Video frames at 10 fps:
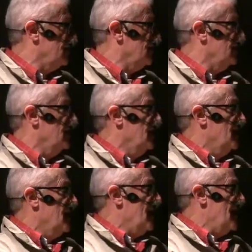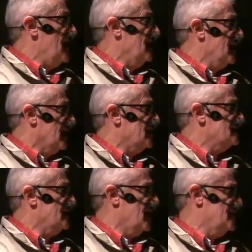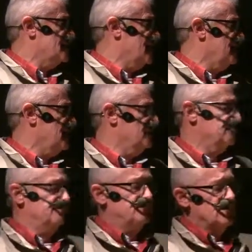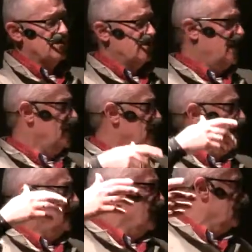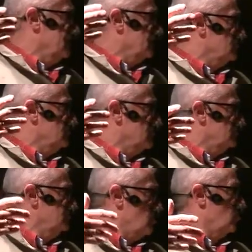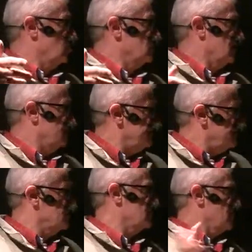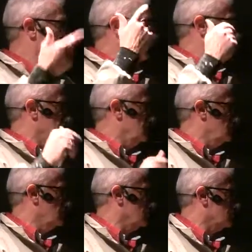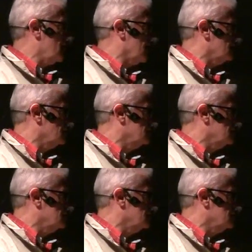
And, and like I say, I save up 7, 8, 9, 10, 11, 12 bowls, and I finish them all in, in one crack.